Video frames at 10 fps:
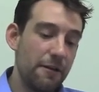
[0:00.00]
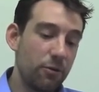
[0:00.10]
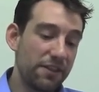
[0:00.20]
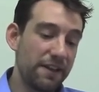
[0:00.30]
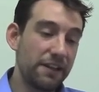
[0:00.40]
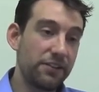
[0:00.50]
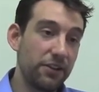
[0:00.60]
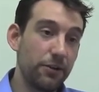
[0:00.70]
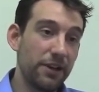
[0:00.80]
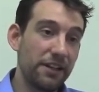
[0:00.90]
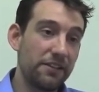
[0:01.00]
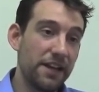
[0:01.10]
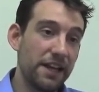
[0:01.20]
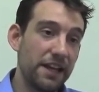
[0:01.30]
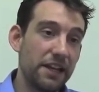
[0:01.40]
what they do is
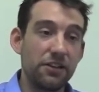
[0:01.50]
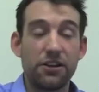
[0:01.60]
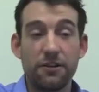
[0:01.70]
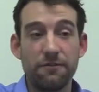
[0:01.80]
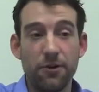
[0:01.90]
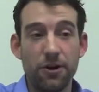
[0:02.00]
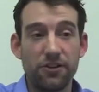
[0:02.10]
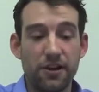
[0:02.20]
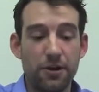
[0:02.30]
they can convert